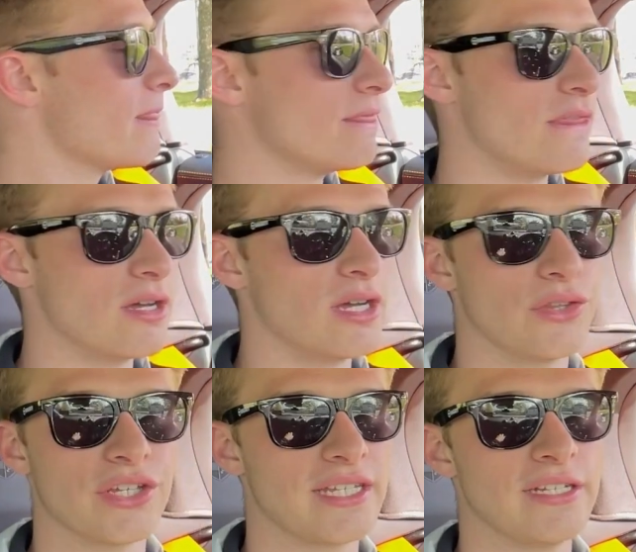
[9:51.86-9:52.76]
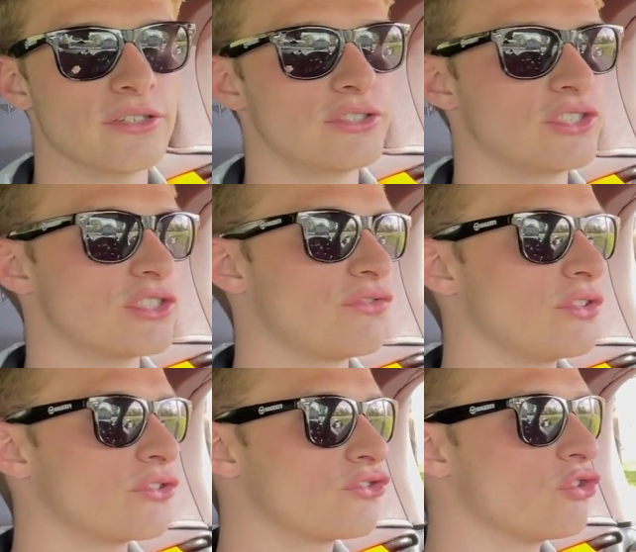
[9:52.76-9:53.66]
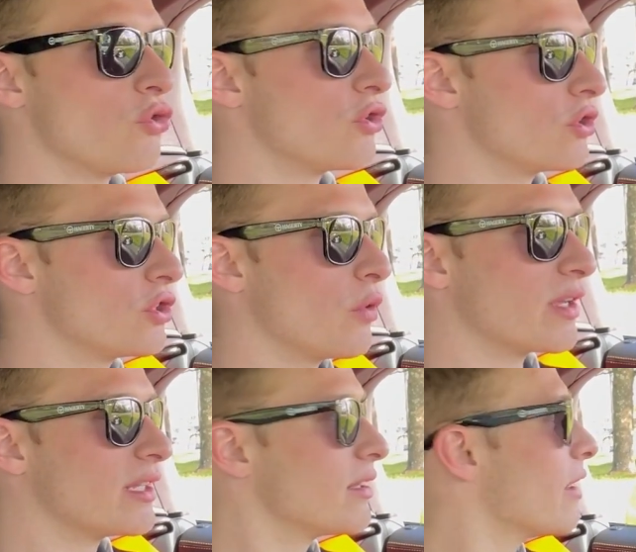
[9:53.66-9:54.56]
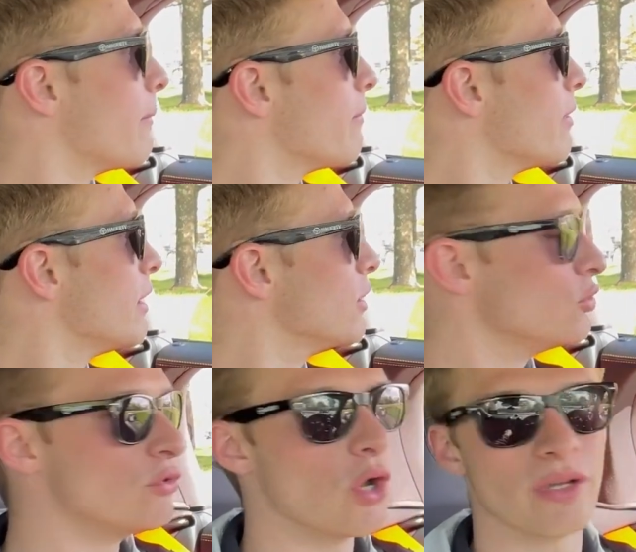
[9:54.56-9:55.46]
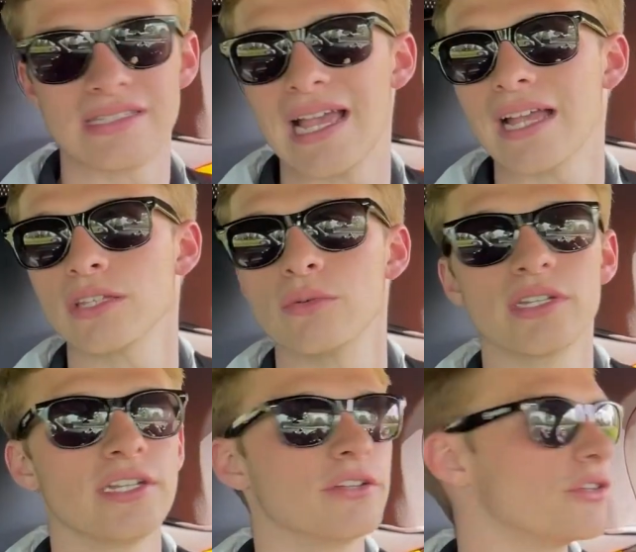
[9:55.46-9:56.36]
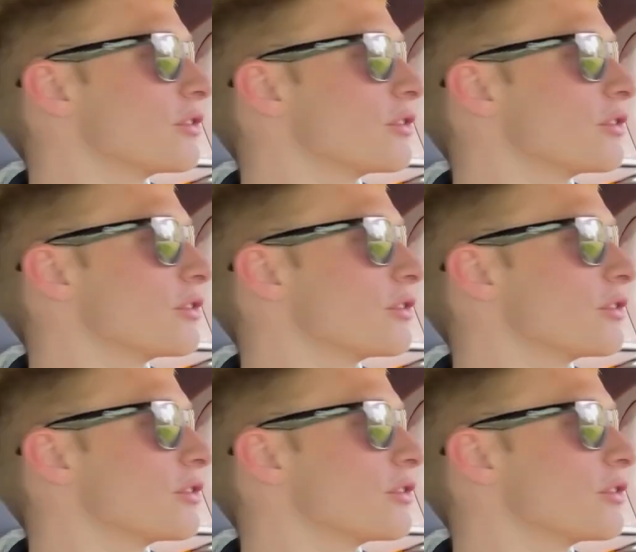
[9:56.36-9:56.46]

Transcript: the gear just feels so good going into them. You know exactly what gear you're